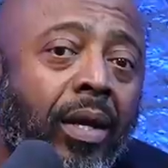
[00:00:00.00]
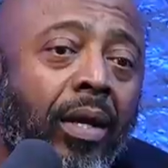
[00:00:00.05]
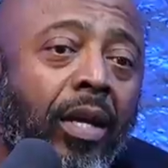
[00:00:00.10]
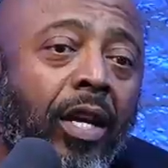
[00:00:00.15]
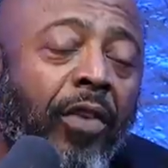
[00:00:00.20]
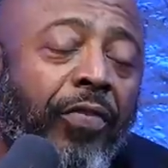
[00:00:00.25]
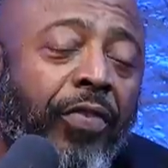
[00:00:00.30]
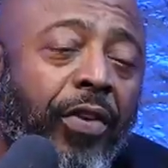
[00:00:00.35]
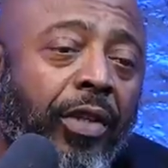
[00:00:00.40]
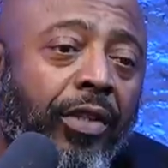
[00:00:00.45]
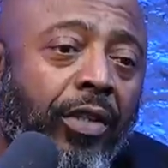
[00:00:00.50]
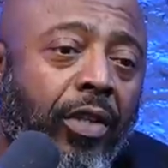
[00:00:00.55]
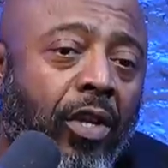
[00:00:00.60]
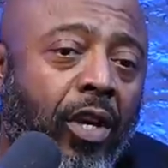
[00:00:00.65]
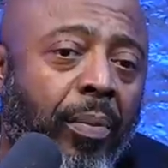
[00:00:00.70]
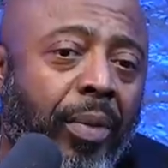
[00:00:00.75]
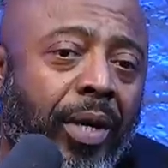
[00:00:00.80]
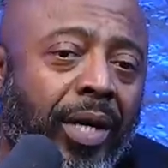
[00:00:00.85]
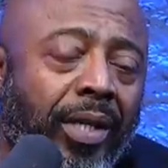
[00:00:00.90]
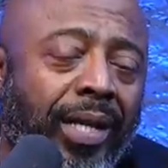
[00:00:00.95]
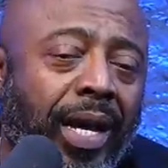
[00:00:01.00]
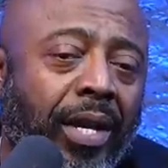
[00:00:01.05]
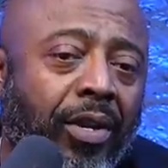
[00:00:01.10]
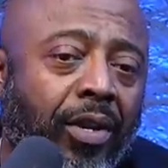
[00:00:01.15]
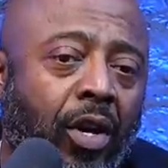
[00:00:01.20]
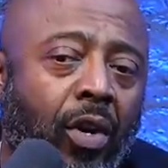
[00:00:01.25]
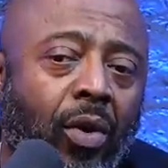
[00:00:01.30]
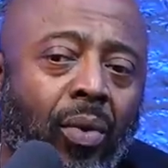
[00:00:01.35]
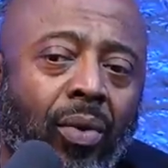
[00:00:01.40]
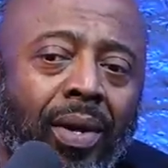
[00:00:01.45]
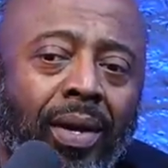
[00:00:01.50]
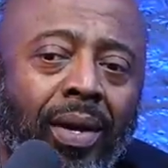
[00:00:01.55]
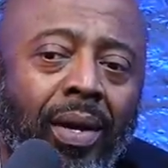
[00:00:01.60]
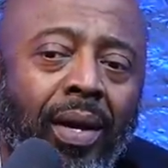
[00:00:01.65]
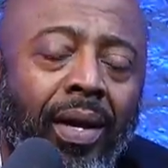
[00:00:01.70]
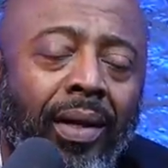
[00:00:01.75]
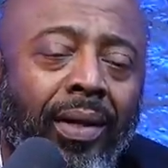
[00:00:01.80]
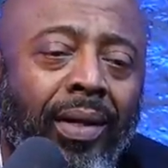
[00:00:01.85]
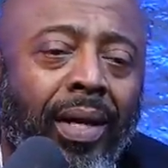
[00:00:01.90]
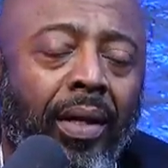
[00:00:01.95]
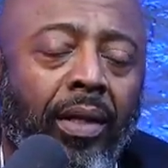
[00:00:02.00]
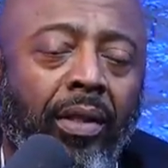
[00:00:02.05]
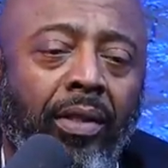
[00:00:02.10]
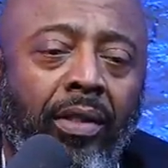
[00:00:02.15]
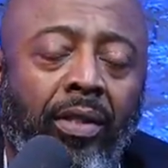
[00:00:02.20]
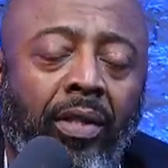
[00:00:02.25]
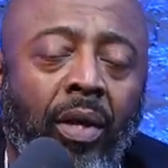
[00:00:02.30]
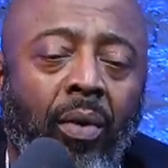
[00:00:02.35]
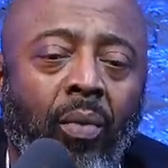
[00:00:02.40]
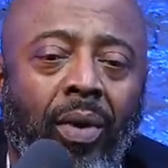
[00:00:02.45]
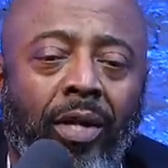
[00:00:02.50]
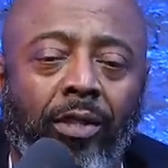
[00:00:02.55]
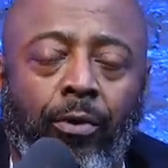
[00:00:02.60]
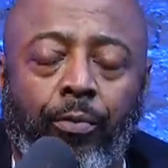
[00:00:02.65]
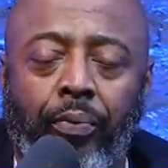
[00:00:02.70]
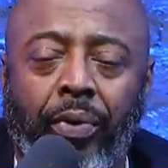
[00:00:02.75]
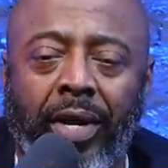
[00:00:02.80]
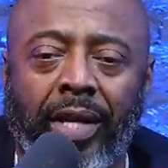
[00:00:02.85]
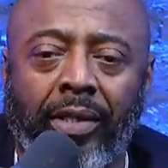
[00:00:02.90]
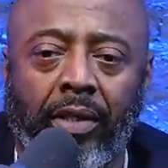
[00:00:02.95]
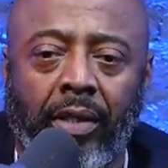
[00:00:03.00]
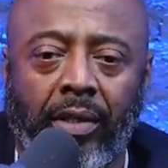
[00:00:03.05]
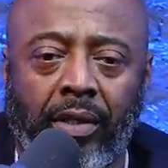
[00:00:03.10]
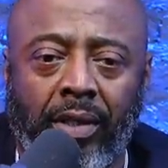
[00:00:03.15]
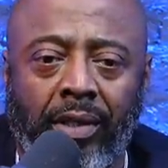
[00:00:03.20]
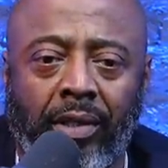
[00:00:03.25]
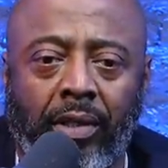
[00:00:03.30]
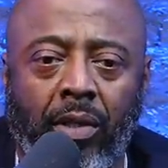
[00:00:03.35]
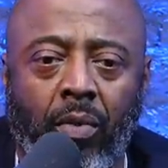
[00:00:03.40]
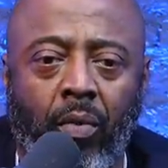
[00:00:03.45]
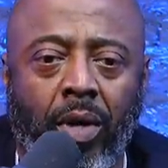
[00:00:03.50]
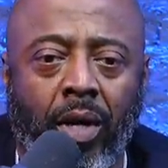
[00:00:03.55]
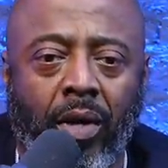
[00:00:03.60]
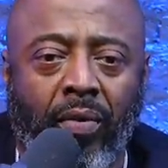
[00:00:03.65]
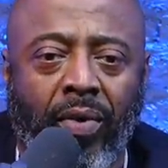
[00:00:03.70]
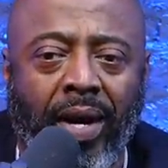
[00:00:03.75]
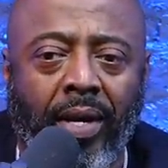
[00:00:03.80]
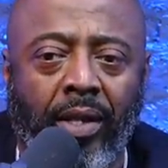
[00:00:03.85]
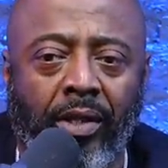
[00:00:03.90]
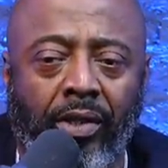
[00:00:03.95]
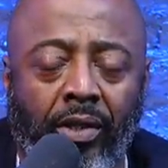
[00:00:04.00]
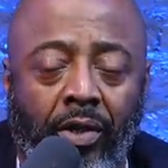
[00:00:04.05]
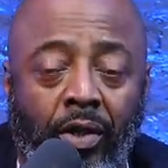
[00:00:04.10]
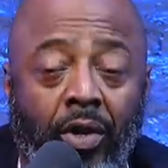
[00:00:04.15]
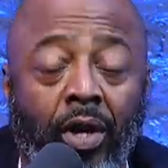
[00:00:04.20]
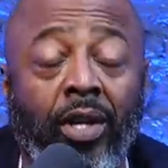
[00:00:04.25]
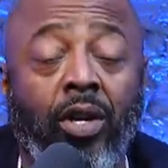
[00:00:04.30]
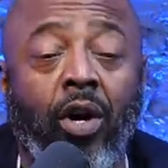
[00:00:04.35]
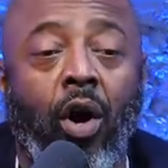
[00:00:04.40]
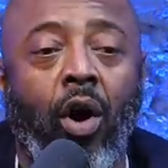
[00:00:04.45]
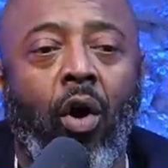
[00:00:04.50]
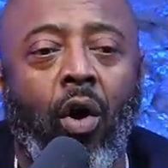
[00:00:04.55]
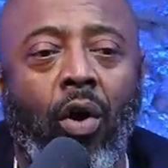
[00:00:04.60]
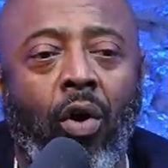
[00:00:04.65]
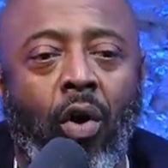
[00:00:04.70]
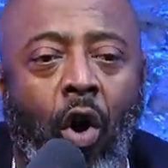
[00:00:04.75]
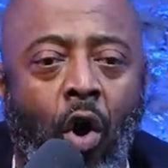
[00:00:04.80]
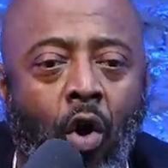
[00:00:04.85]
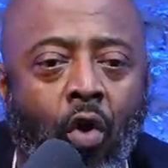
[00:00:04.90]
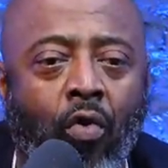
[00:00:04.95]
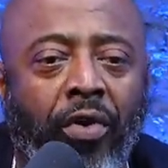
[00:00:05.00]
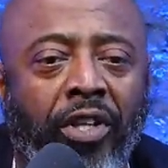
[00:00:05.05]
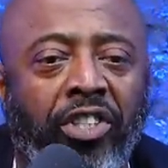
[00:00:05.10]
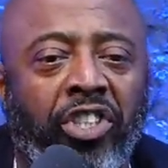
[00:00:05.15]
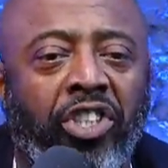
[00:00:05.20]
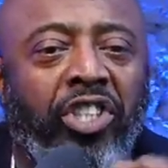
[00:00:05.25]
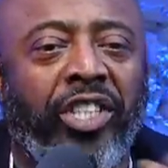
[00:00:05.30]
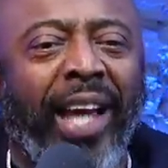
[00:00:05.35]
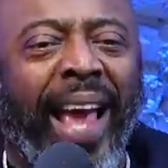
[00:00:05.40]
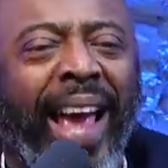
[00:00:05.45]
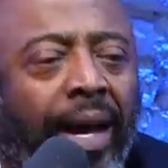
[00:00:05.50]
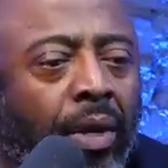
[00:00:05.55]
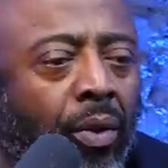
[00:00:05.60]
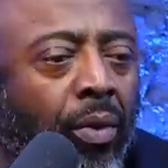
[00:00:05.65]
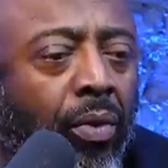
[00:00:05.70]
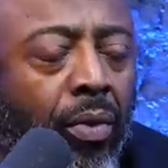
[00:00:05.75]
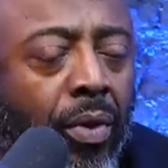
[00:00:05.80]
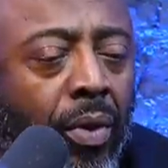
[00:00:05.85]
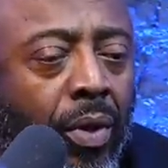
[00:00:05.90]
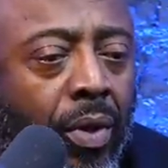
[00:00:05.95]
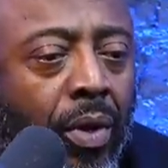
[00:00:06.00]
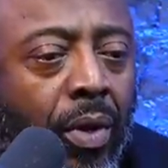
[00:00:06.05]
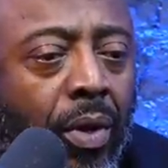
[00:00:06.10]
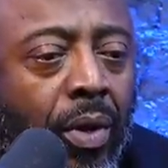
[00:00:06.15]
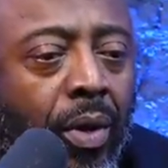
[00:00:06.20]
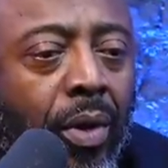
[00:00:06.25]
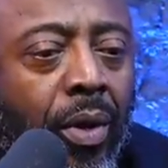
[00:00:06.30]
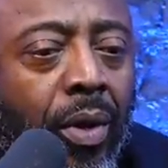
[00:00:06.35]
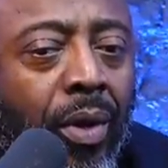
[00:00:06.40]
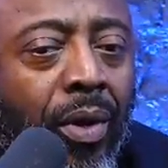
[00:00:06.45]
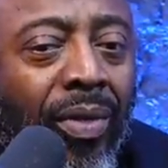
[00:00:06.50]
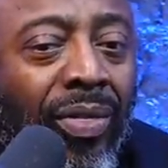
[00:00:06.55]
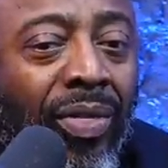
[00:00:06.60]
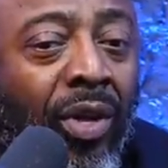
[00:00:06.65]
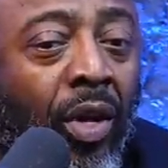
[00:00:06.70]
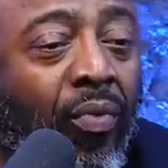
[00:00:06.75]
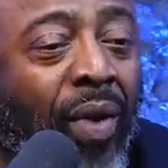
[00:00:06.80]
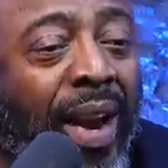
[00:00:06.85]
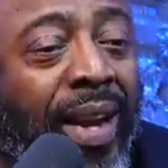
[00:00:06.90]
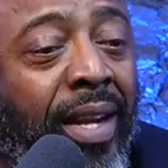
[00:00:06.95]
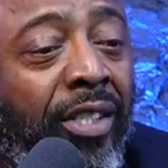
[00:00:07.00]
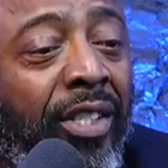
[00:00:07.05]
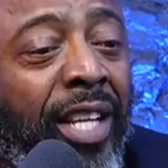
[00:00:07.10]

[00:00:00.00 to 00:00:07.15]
it feels good because I know that someone's presence and someone's greatness could overshadow the greatness